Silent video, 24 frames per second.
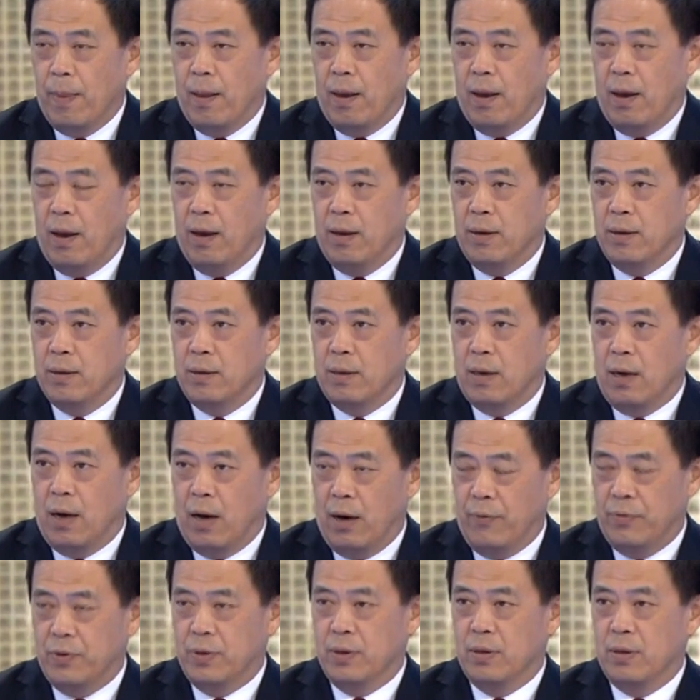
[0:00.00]
And
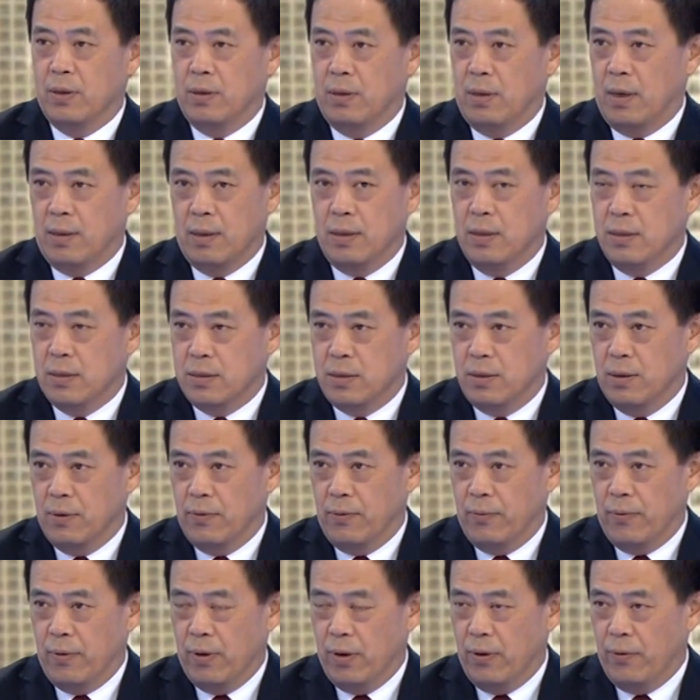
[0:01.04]
after at least
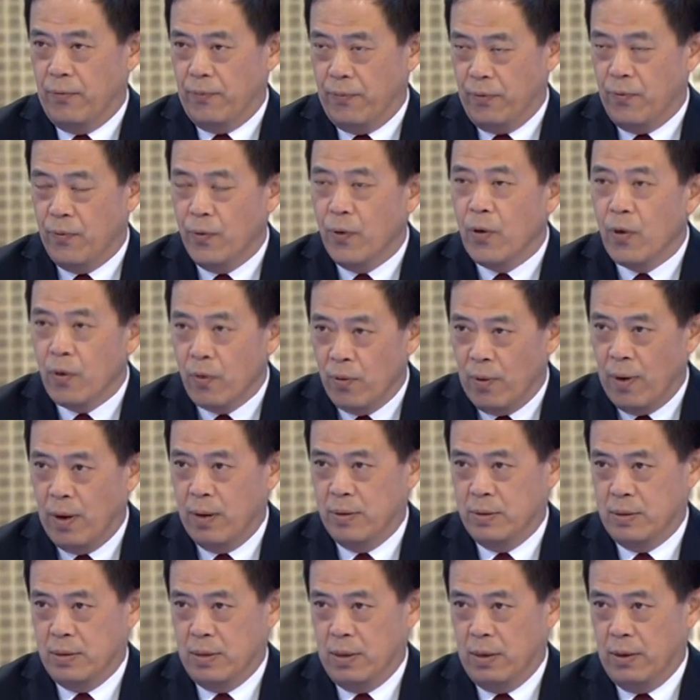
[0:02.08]
4
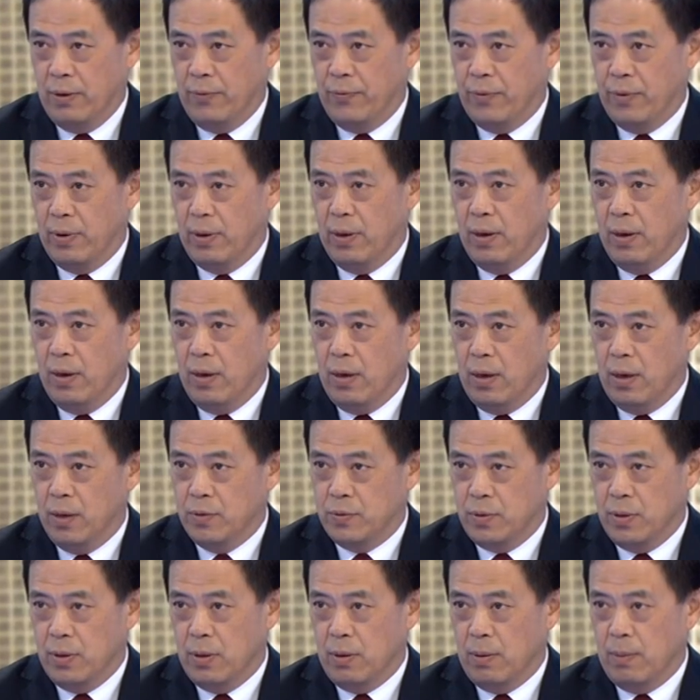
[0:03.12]
rounds of
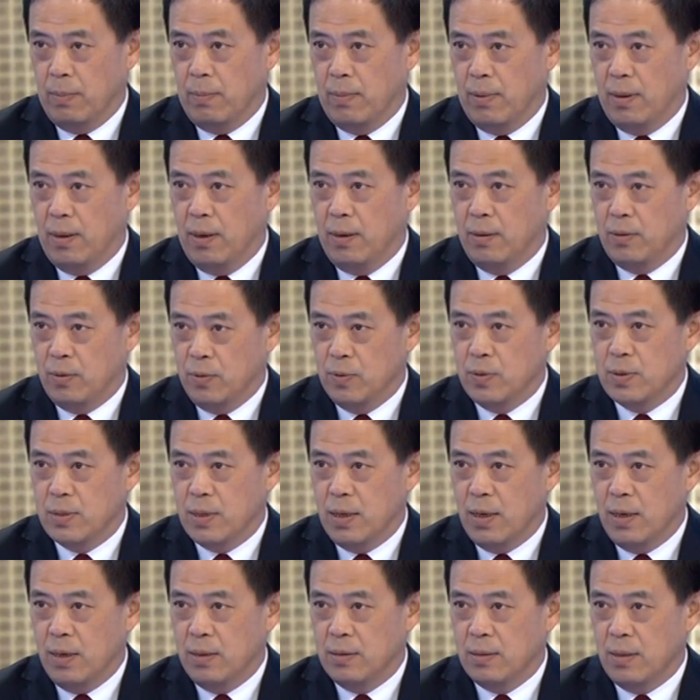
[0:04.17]
drill, the two
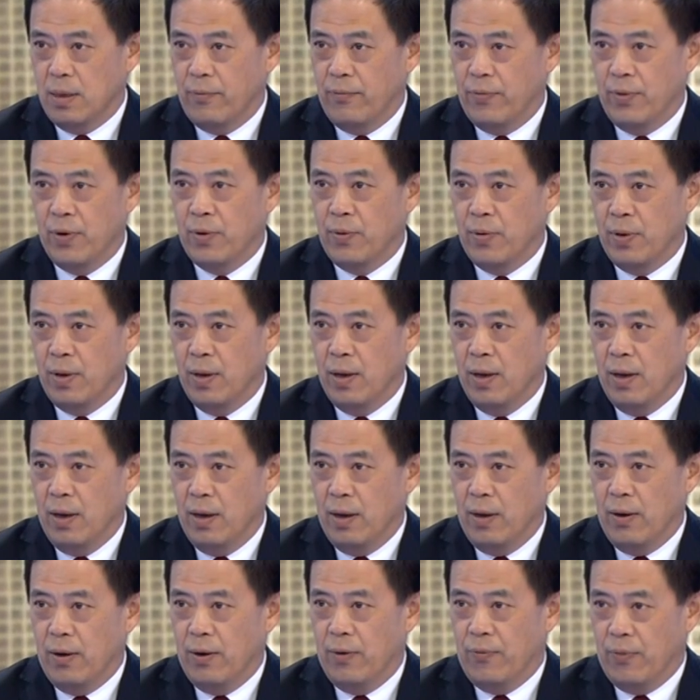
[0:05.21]
sides are very
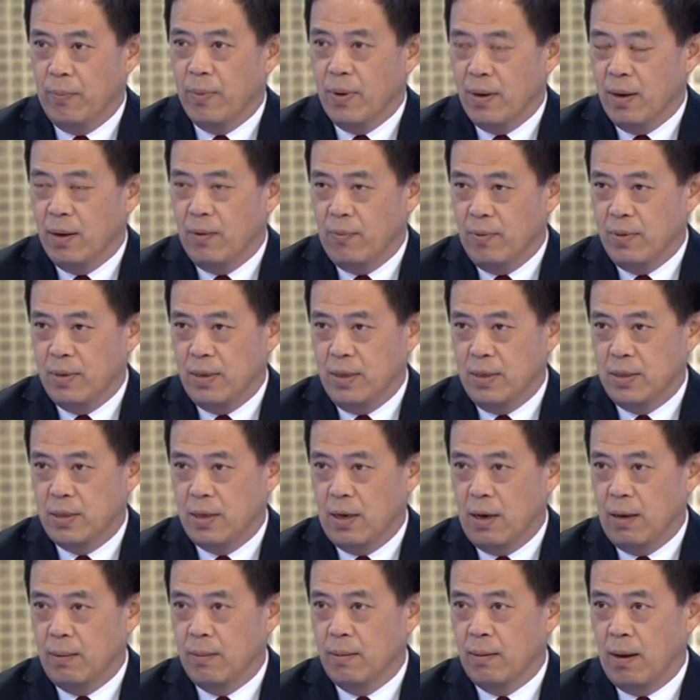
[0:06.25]
familiar with each
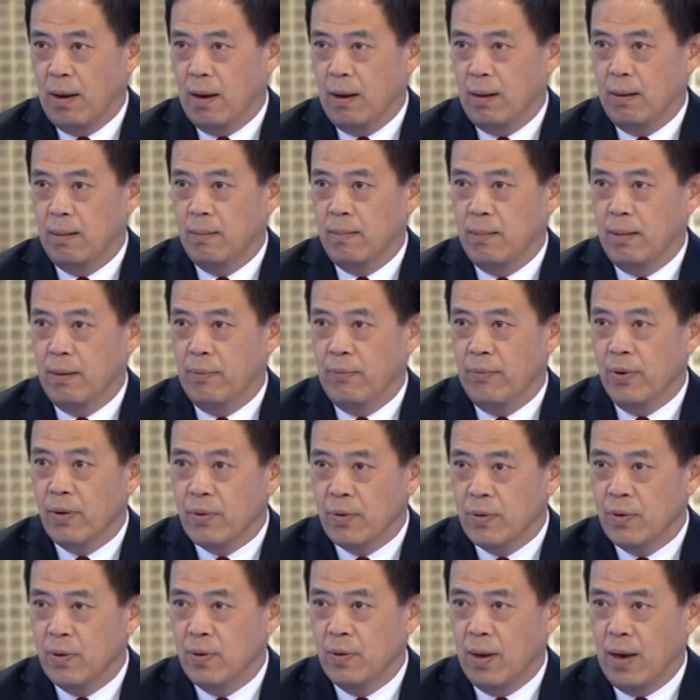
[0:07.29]
other, and they are very
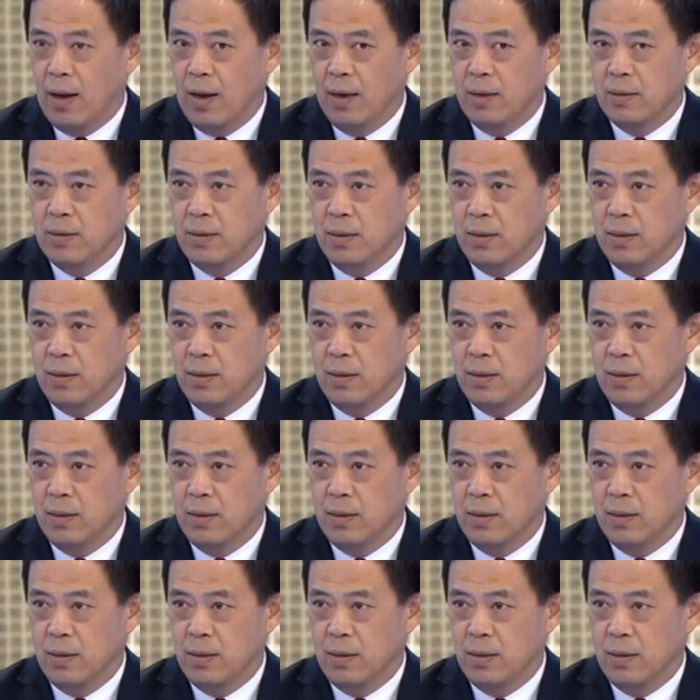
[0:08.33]
good at